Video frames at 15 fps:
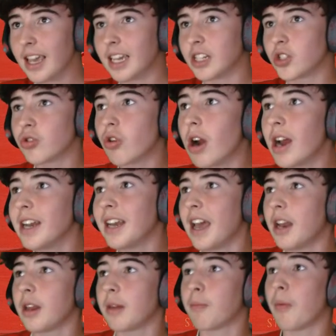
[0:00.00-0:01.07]
He's tried to
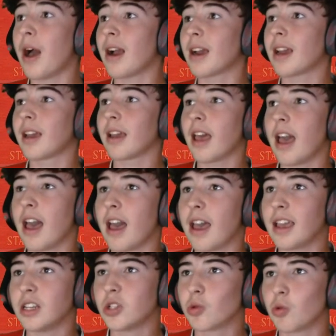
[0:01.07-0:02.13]
head it back
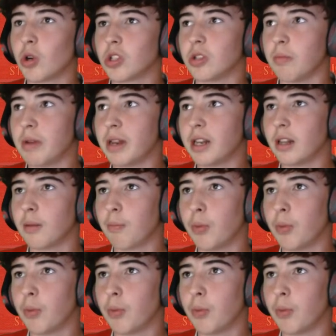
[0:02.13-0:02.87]
in towards the middle,